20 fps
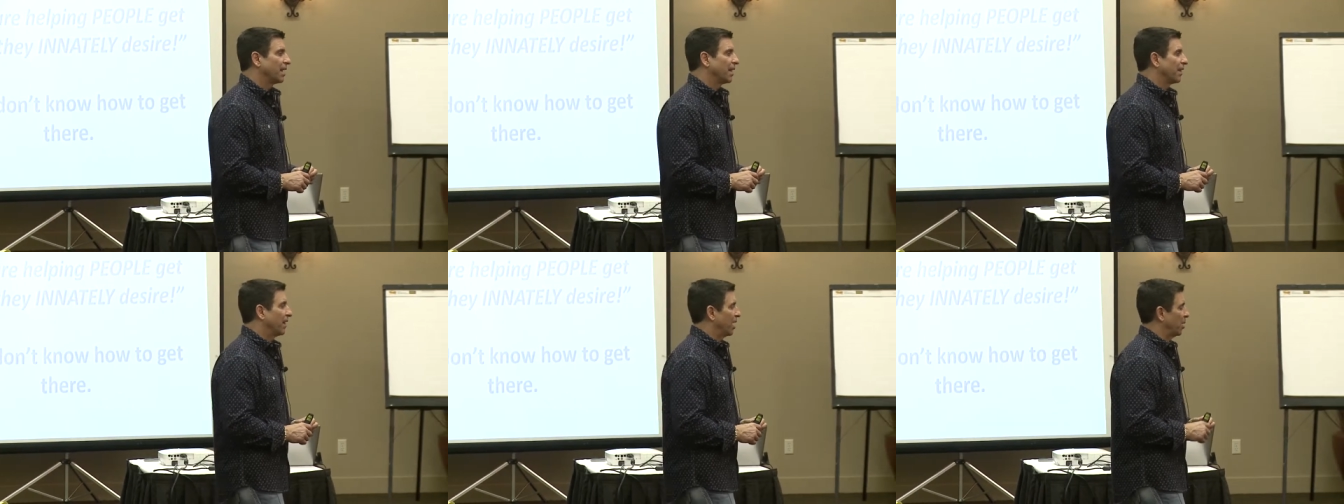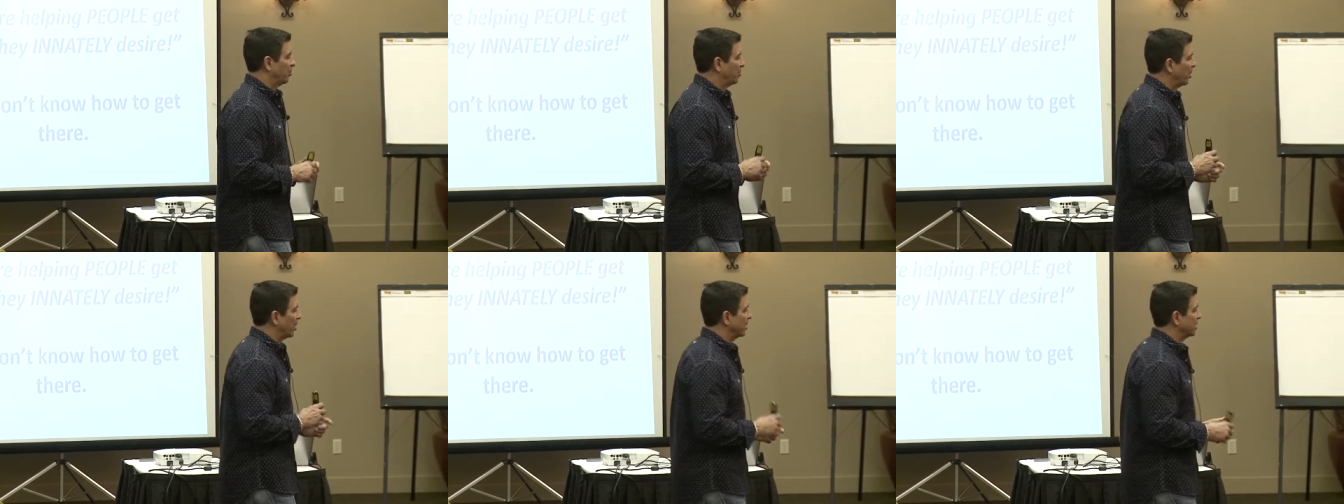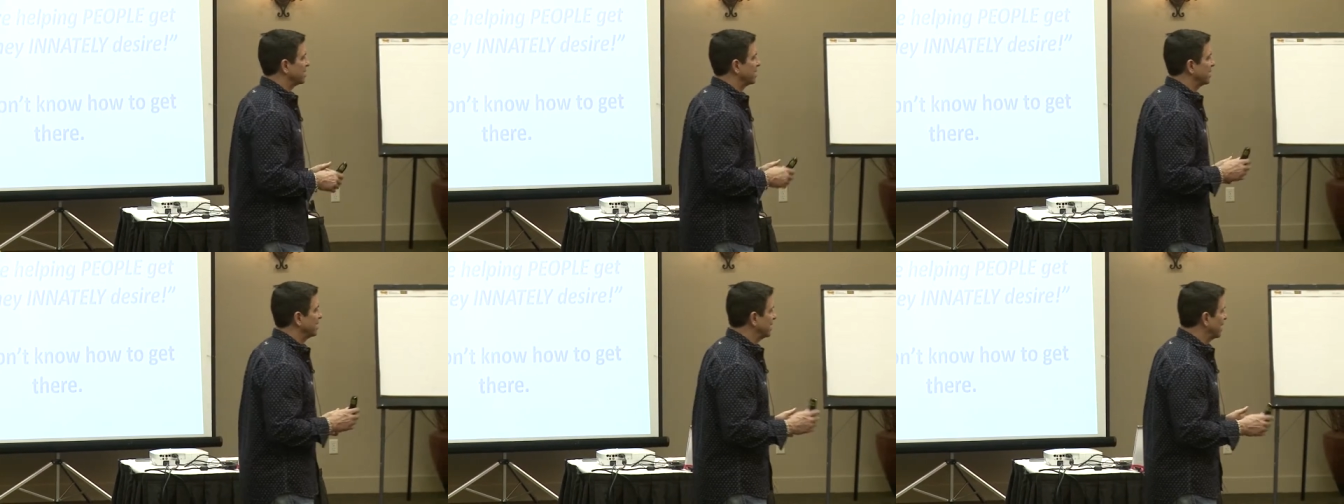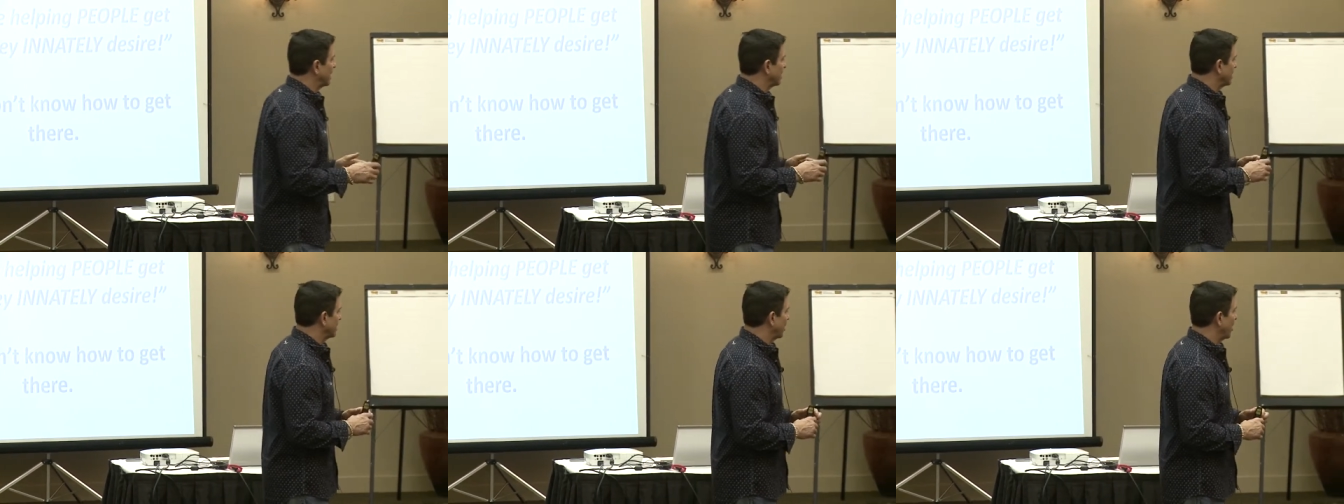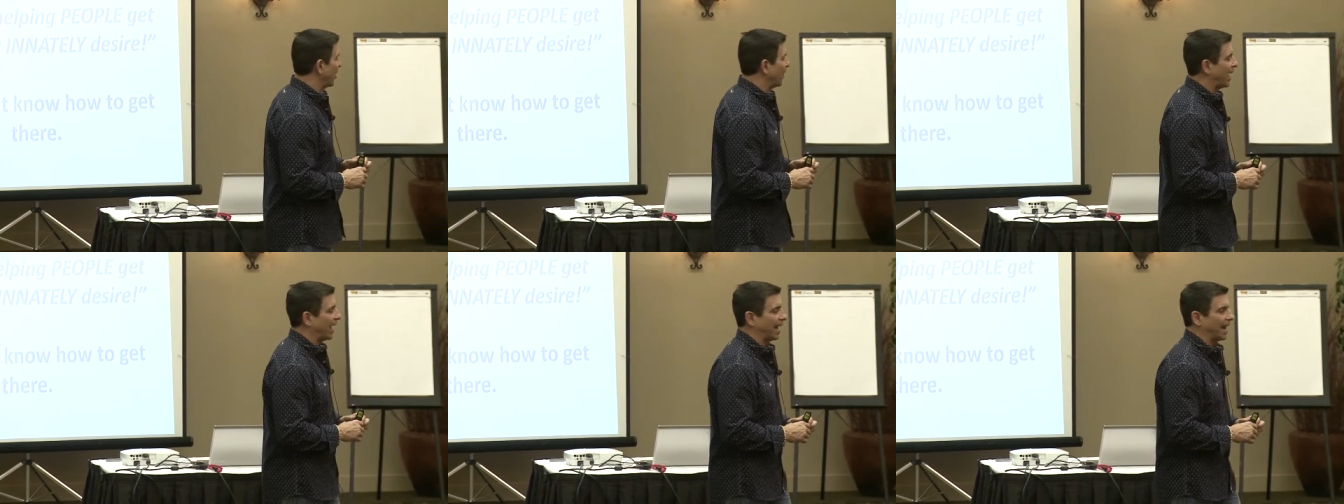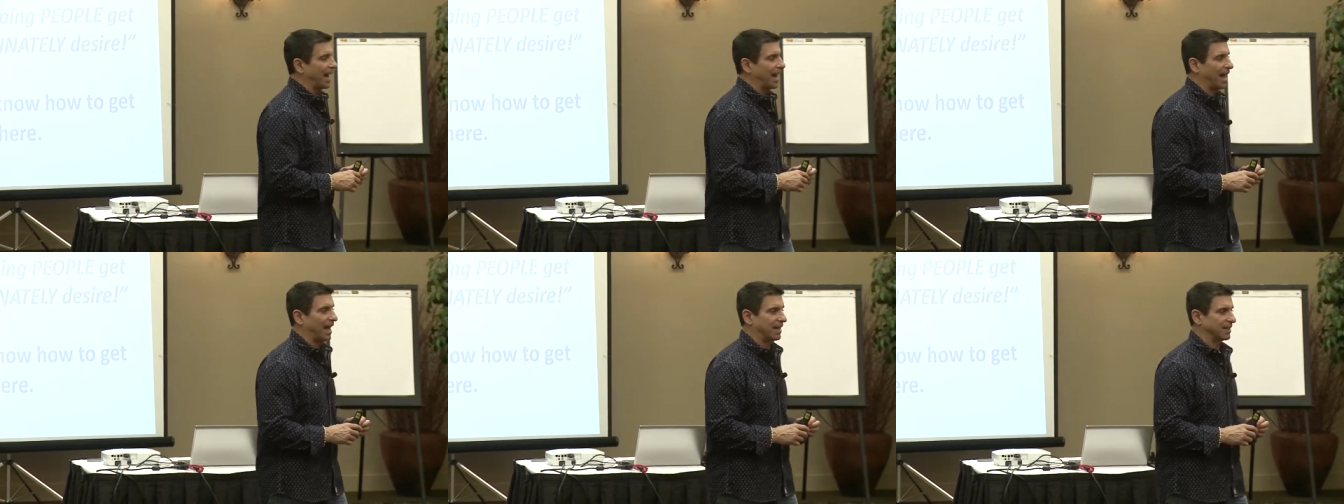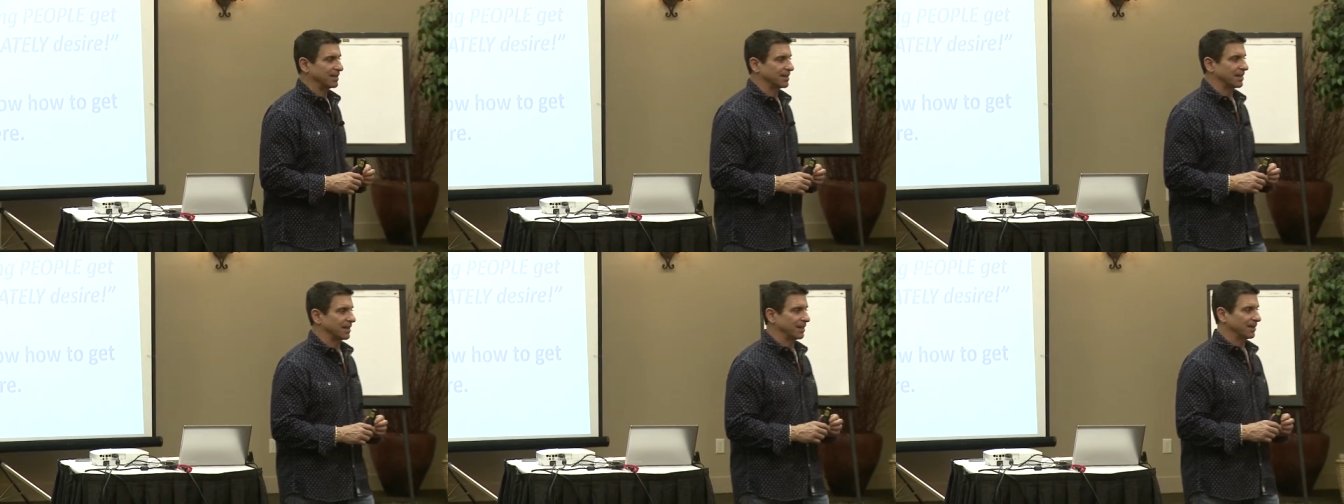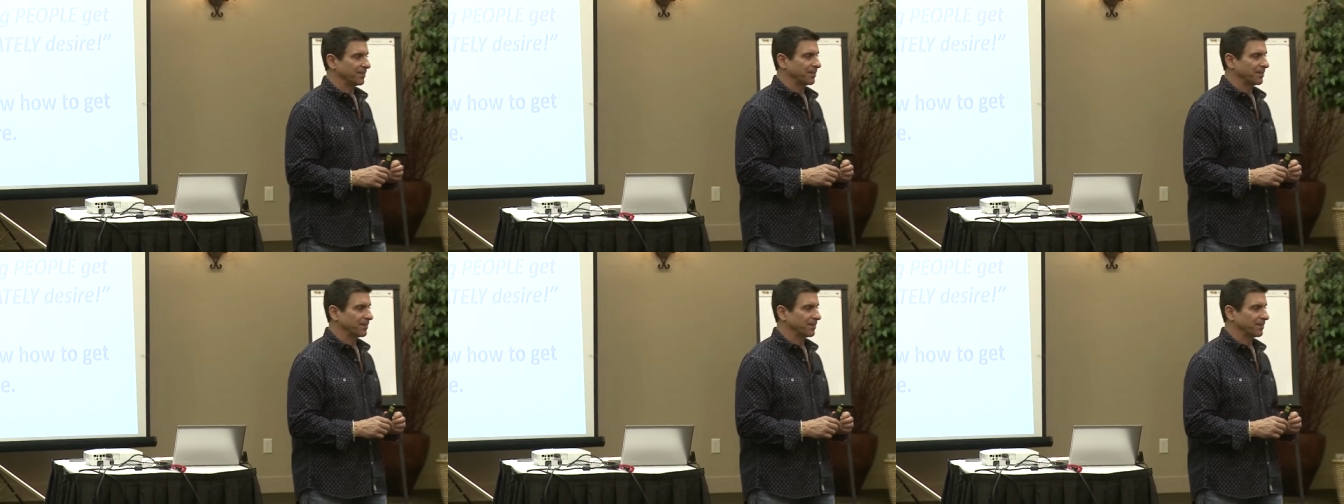that a person doesn't know how to ask.